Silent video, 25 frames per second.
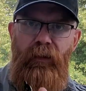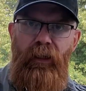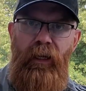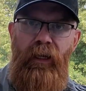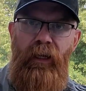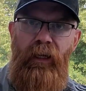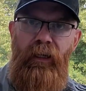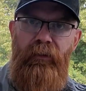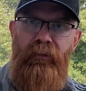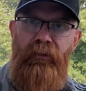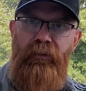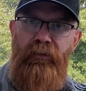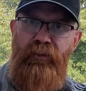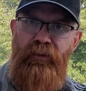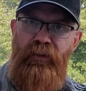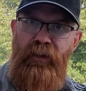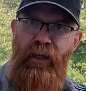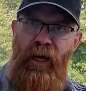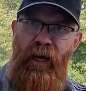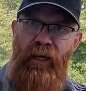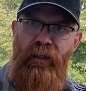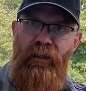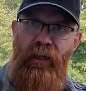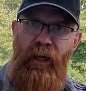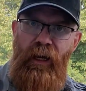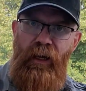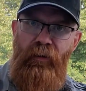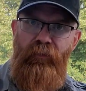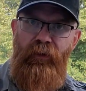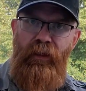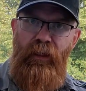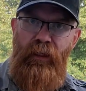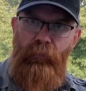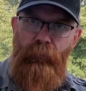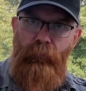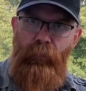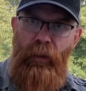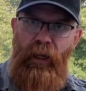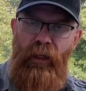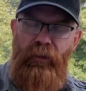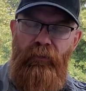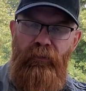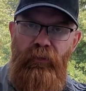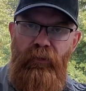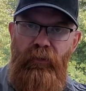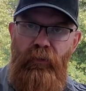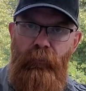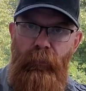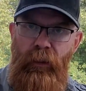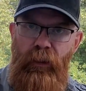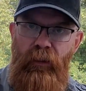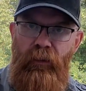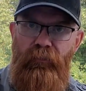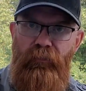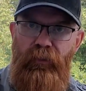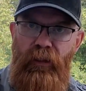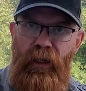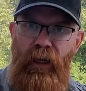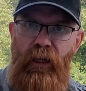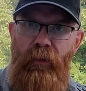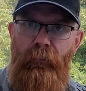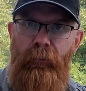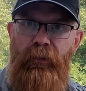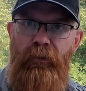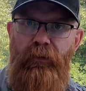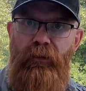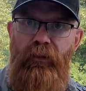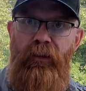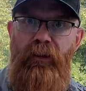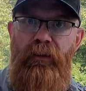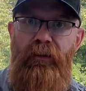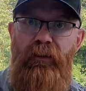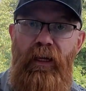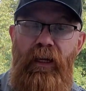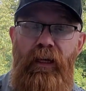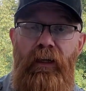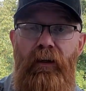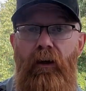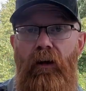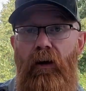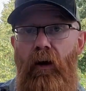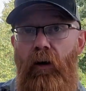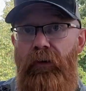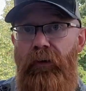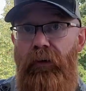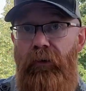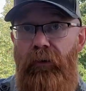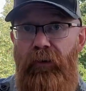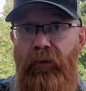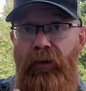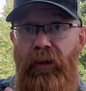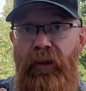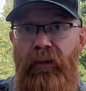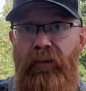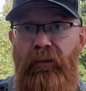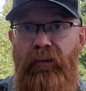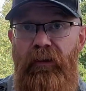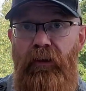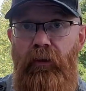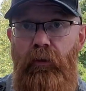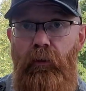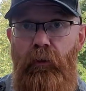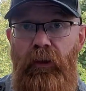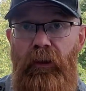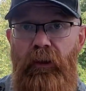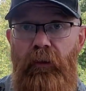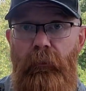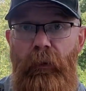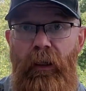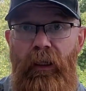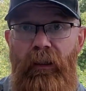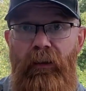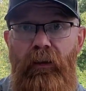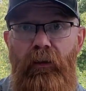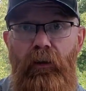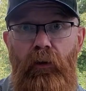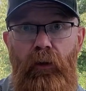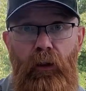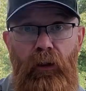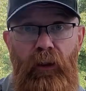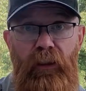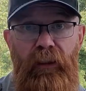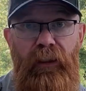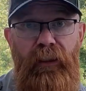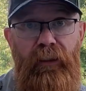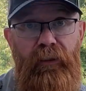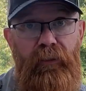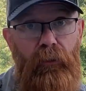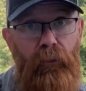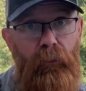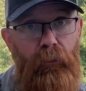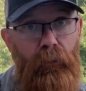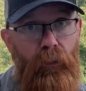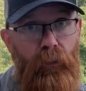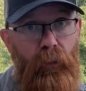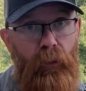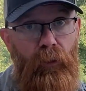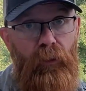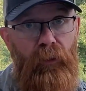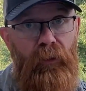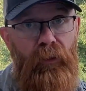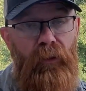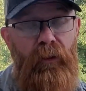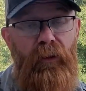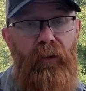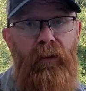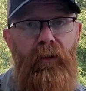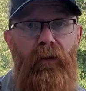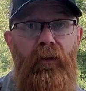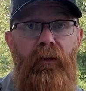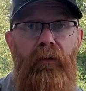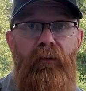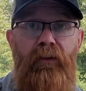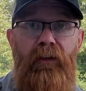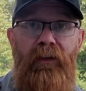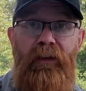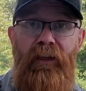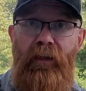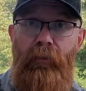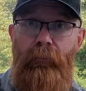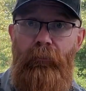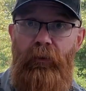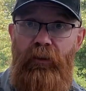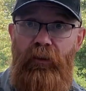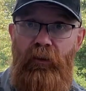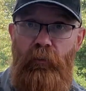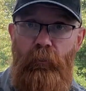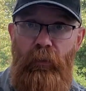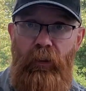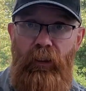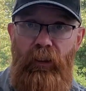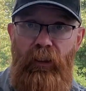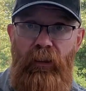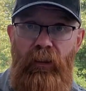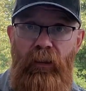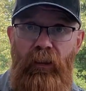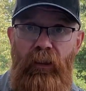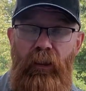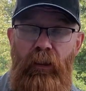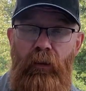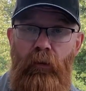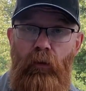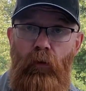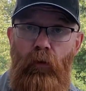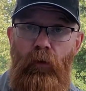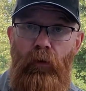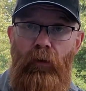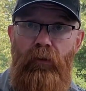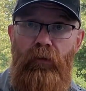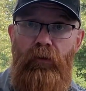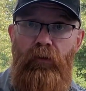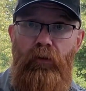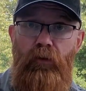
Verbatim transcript: And does that have an impact on the amount of time it's going to take? Are there things that you expect that you're going to need to learn to get up to speed in order